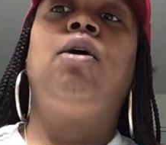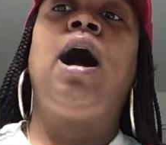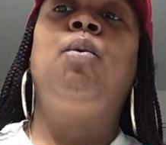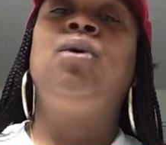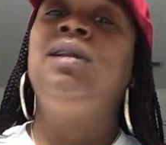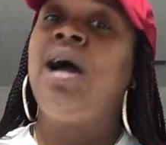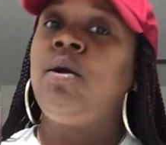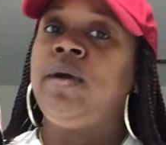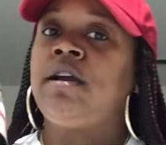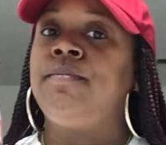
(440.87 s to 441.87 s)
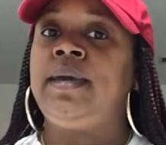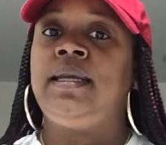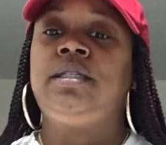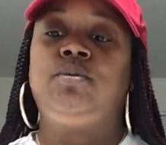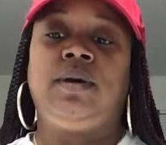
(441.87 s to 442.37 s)
I would not
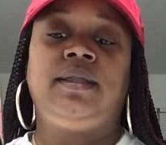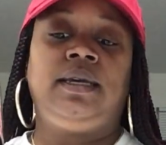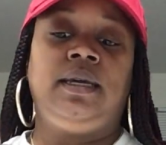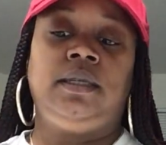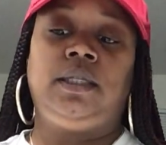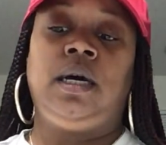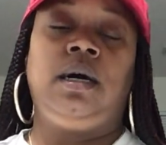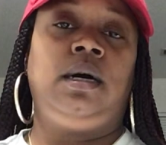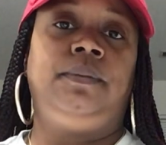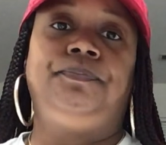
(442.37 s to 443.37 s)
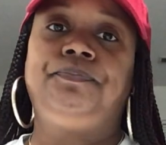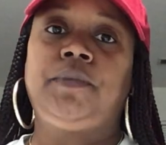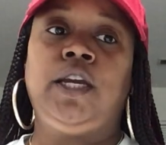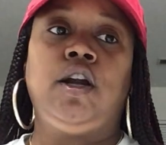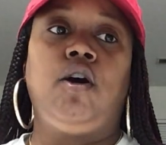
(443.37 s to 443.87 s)
recommend to wear these,
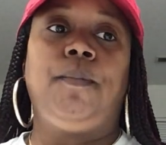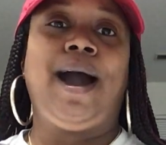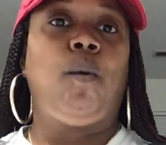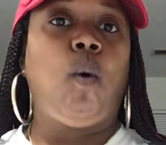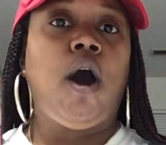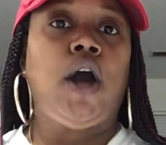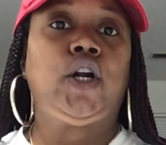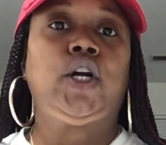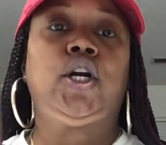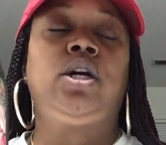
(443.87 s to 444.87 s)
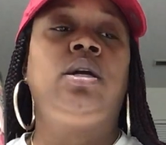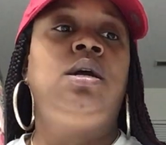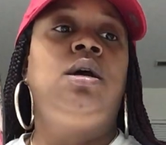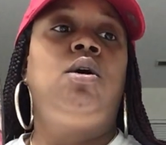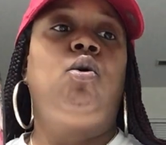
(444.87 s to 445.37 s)
you know, by water
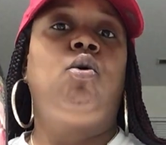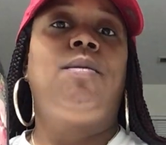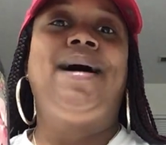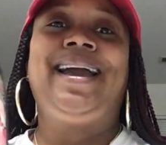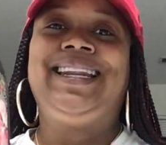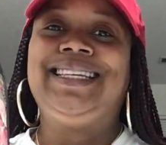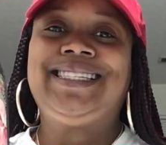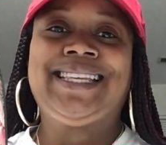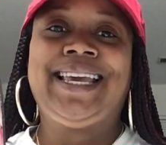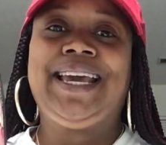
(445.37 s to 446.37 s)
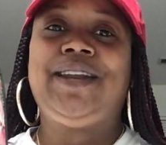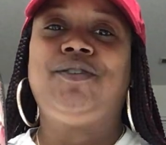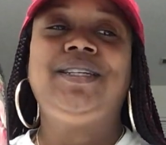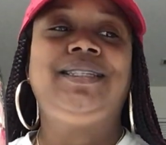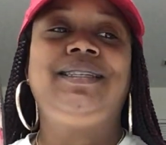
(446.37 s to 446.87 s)
or by any sand or
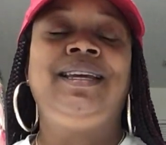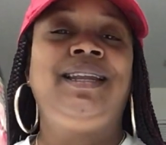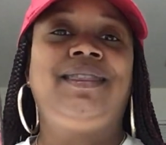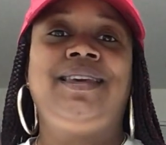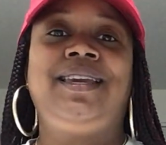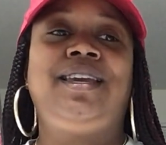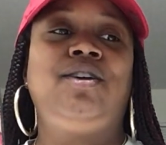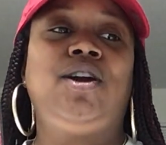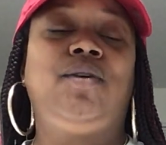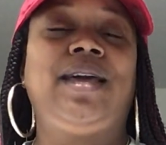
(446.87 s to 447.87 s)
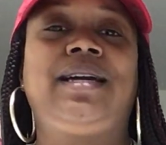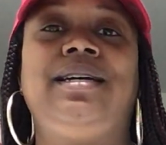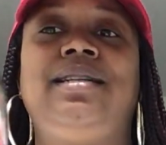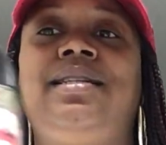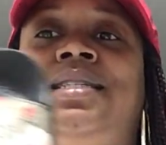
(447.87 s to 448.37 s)
just anything, you know, that
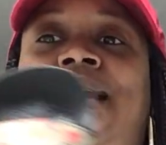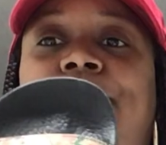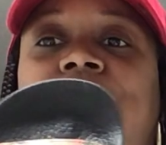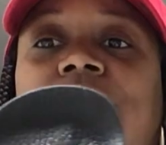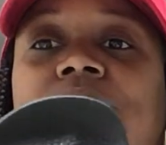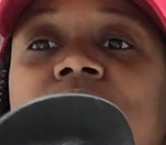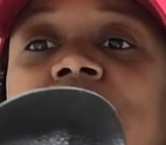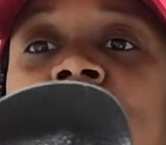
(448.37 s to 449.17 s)
could damage this.